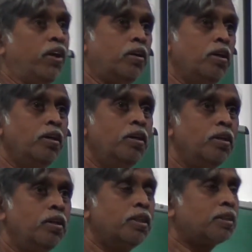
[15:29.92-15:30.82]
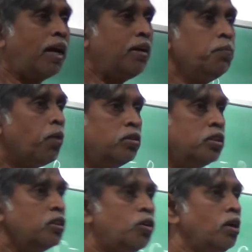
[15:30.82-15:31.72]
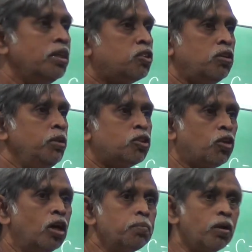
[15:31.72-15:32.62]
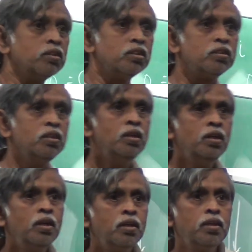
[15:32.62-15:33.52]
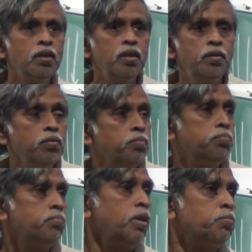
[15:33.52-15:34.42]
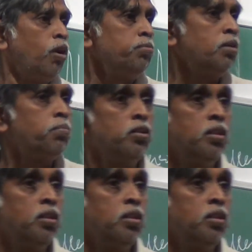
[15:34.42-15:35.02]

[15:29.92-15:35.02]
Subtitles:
weak. The scattering process is not an extremely strong process. The absorption process